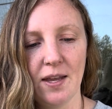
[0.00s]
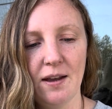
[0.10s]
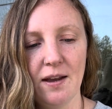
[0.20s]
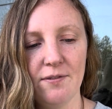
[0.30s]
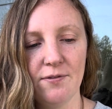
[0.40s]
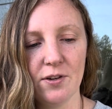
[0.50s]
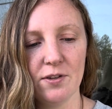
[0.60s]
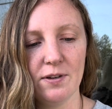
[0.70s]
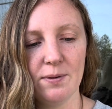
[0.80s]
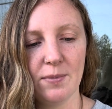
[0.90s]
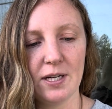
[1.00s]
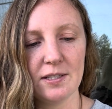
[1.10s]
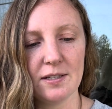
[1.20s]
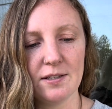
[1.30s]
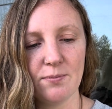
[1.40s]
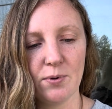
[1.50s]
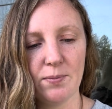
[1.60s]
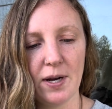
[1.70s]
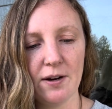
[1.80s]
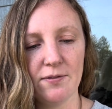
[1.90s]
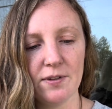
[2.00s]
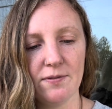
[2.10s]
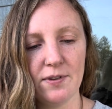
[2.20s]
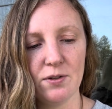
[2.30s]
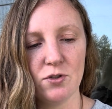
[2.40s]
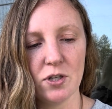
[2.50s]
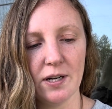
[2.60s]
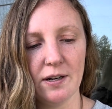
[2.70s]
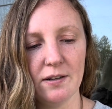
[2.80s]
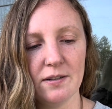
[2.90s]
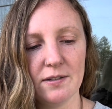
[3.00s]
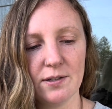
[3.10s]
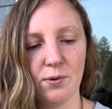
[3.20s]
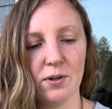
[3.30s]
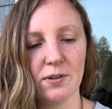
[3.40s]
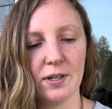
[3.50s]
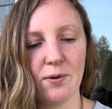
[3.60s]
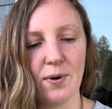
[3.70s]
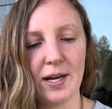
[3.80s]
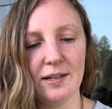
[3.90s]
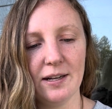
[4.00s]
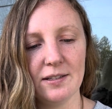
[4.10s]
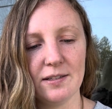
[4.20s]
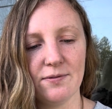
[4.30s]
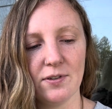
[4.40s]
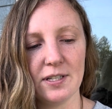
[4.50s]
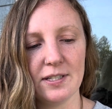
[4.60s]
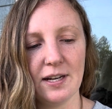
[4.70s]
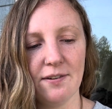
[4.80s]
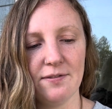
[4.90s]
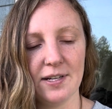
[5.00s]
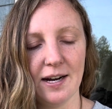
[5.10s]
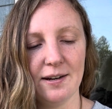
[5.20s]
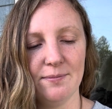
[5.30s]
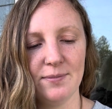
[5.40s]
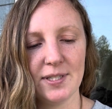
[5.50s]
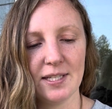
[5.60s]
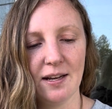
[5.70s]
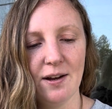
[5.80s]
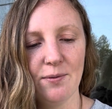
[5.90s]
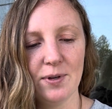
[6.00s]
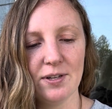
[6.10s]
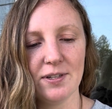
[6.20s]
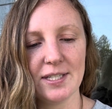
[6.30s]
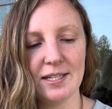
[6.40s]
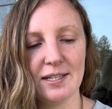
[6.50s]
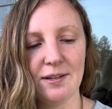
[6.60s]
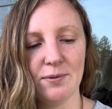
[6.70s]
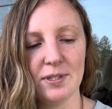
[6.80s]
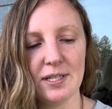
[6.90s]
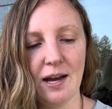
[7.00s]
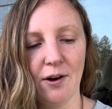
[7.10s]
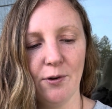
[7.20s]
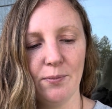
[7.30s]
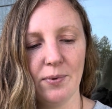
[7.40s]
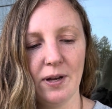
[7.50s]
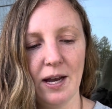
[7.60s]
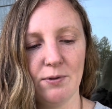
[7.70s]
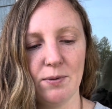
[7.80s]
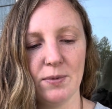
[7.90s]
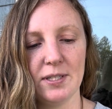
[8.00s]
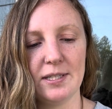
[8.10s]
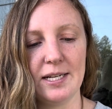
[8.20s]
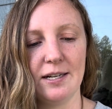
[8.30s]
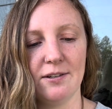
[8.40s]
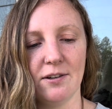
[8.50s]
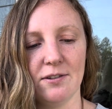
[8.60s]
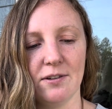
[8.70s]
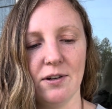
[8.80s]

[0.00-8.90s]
It further reminds us to prepare for the future, squirreling away nuts for the tough times when there isn't anyone to help and we must stand on our